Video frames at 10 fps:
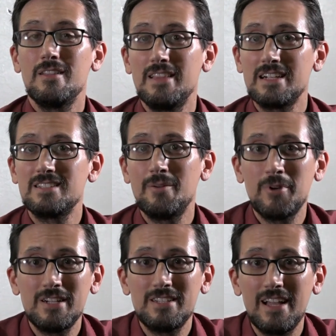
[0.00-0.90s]
Next time we
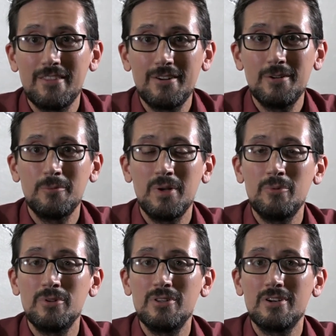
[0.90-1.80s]
get together, we
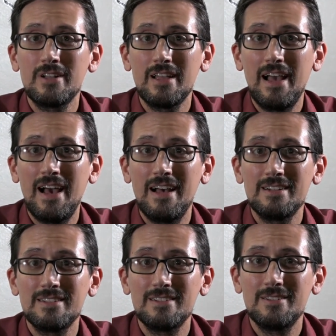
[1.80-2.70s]
will look
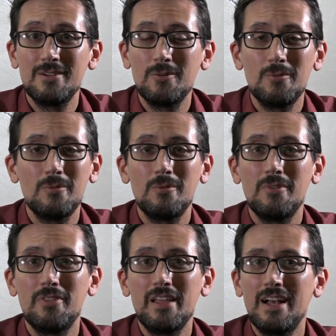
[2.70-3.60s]
at
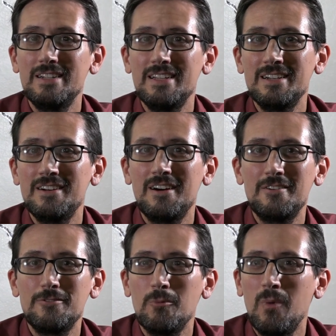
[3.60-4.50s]
the idea
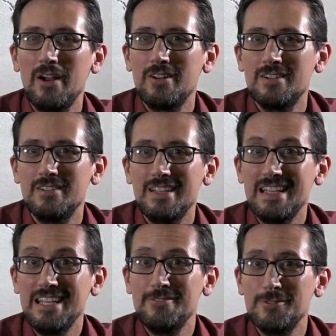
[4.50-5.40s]
of where did
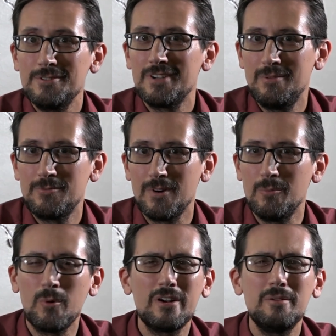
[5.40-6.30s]
evil come
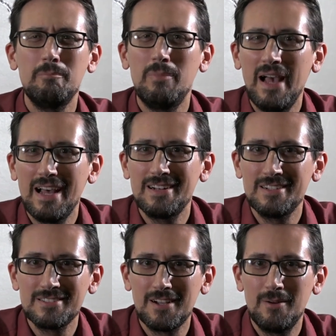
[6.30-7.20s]
from? Where did
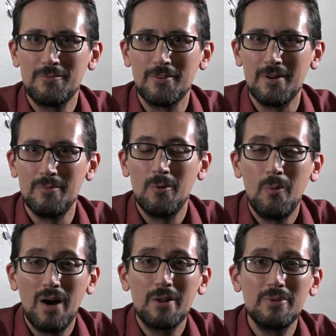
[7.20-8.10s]
badness come from?
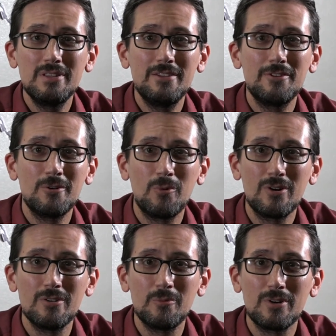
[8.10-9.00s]
Why do we live in a
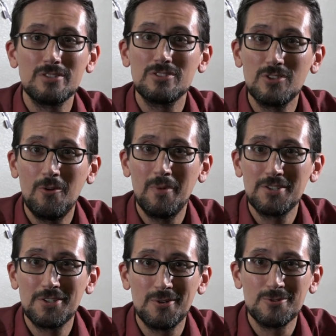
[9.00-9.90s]
world where so
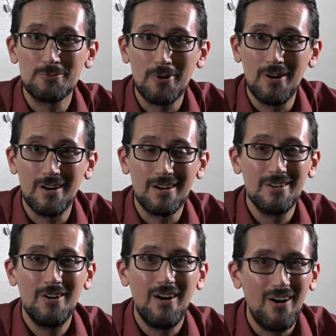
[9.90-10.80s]
much goes wrong
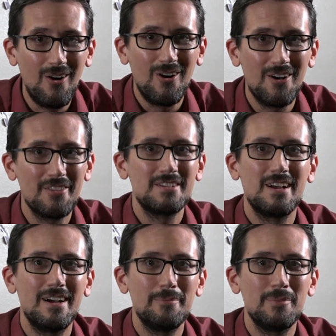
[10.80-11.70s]
all the
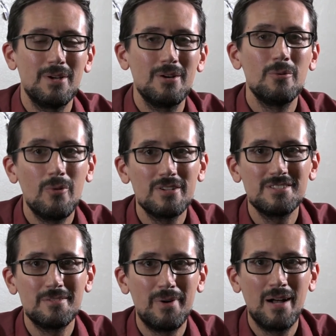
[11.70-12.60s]
time? What is
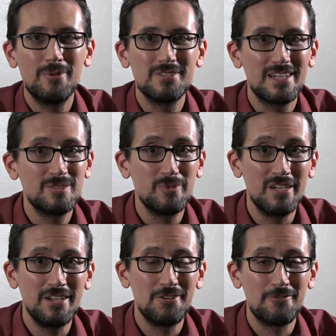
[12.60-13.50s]
the Bible's
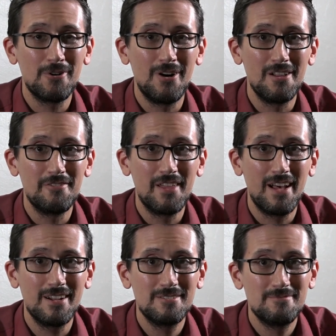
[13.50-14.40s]
explanation for all of
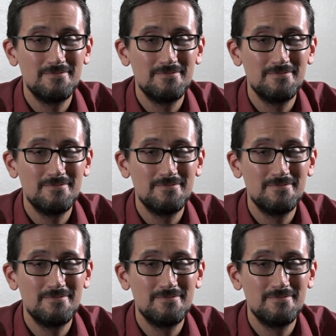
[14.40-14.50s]
that?